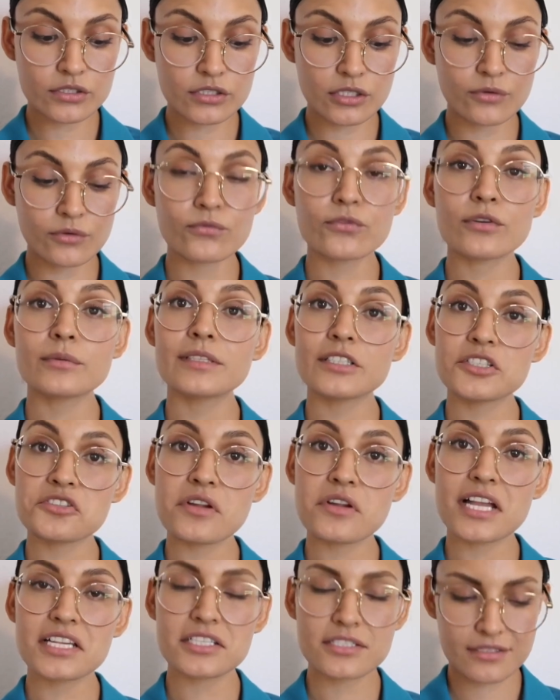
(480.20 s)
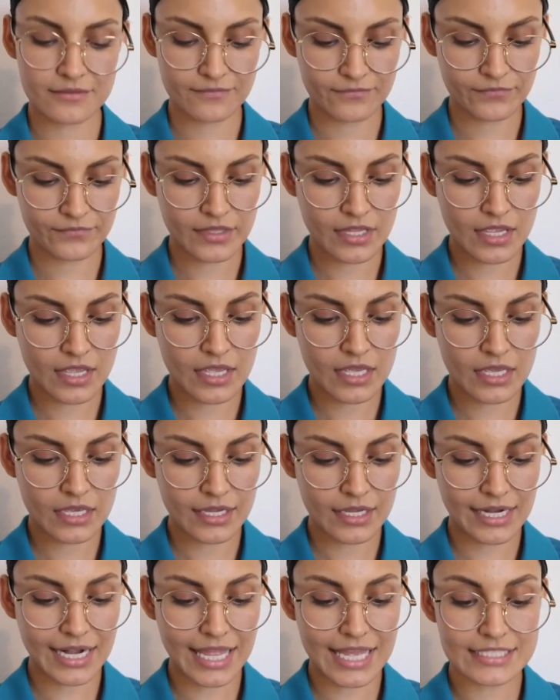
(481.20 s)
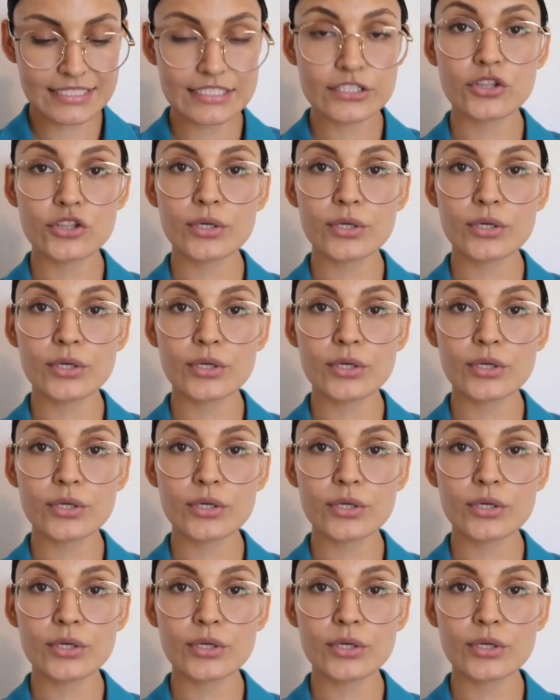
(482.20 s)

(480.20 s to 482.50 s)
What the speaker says: some from the trash. Class